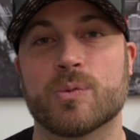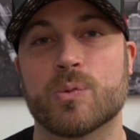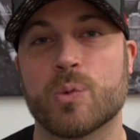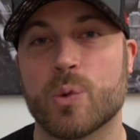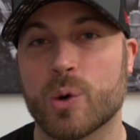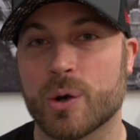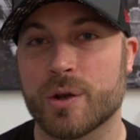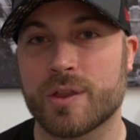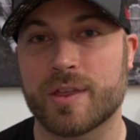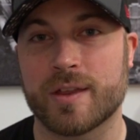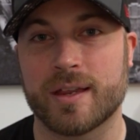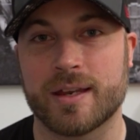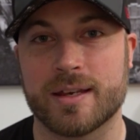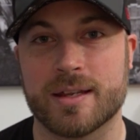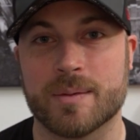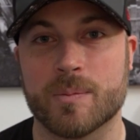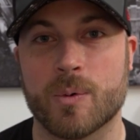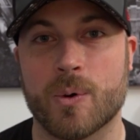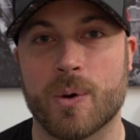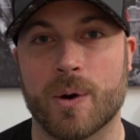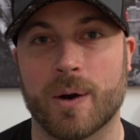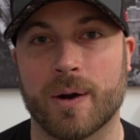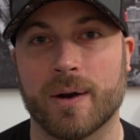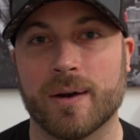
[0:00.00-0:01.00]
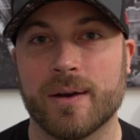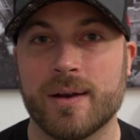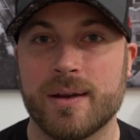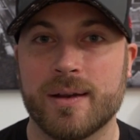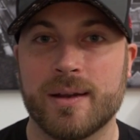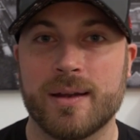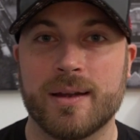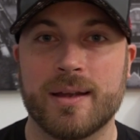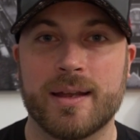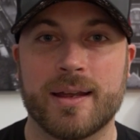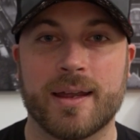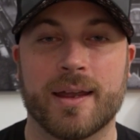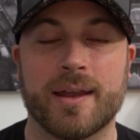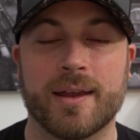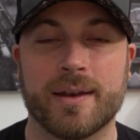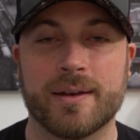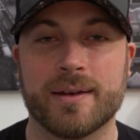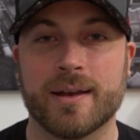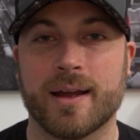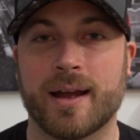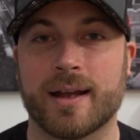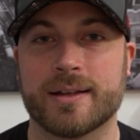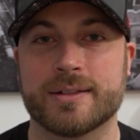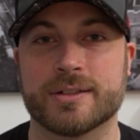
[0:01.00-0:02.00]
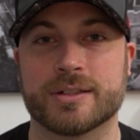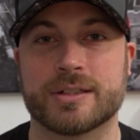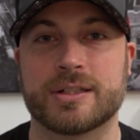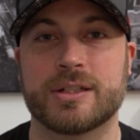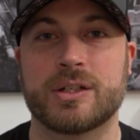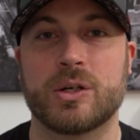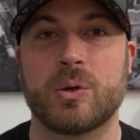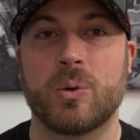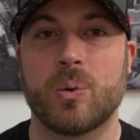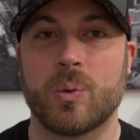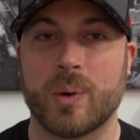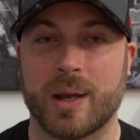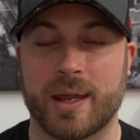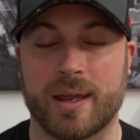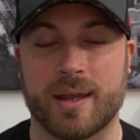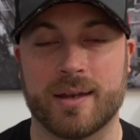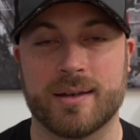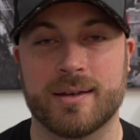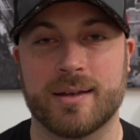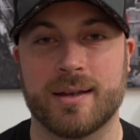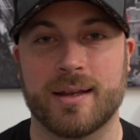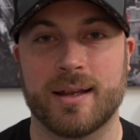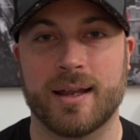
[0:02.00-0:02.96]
worth it anymore, and I just quit.